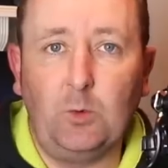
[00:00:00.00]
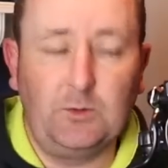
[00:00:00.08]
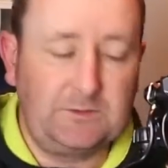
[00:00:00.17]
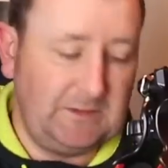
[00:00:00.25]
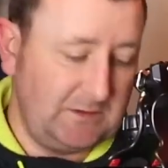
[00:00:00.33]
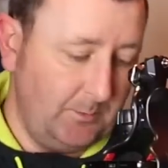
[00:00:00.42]
you
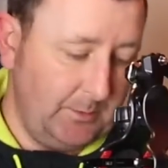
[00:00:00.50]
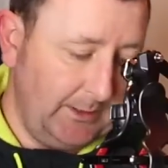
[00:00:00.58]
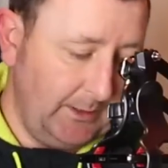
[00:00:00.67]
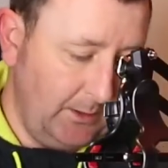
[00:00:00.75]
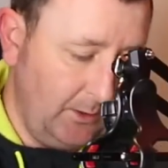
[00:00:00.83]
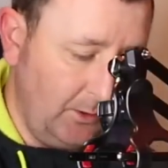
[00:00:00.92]
want it to
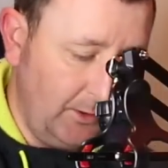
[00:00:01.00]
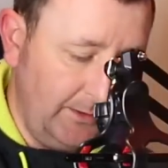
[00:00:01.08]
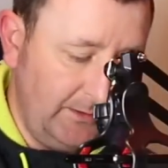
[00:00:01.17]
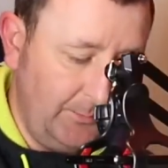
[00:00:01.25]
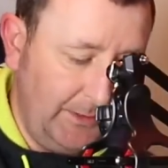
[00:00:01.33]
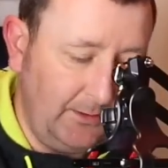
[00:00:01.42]
be. All
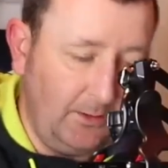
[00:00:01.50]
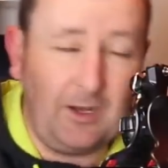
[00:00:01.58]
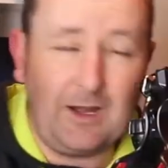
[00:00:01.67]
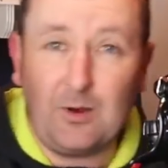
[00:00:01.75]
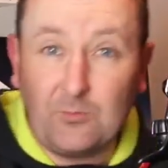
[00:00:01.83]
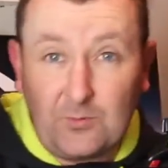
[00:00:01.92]
right, depending
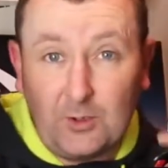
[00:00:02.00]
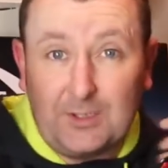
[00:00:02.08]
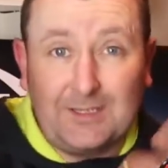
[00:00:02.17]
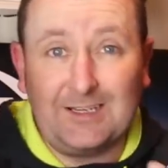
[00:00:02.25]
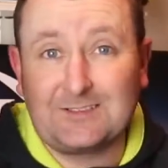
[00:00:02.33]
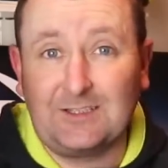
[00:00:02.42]
on how far
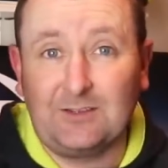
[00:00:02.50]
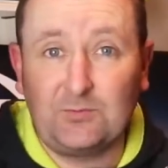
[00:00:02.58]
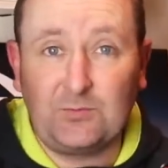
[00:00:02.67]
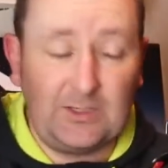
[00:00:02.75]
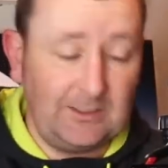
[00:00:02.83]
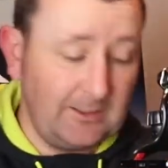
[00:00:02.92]
you're casting the
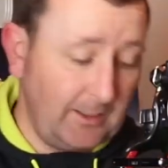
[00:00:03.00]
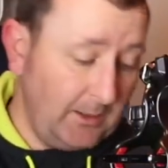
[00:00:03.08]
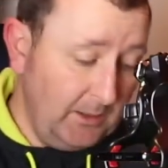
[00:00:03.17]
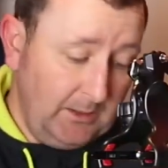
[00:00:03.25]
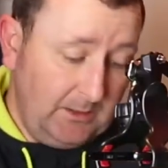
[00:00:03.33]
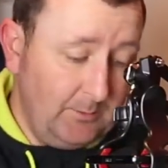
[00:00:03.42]
feeder.
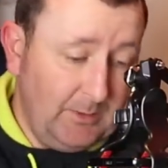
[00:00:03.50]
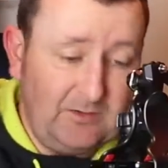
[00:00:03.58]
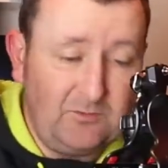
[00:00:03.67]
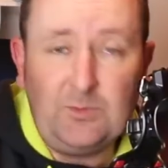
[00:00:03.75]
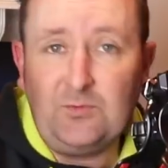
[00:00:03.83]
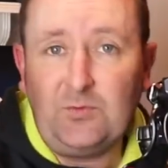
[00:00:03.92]
You
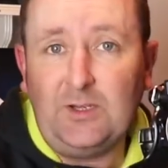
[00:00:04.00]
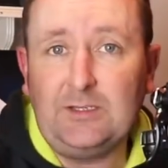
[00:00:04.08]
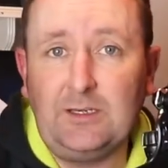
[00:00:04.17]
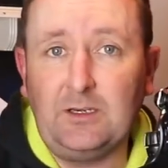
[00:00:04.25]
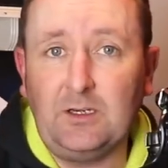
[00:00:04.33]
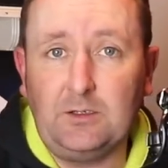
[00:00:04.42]
might even be
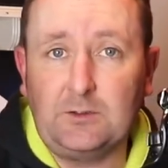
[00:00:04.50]
feeding it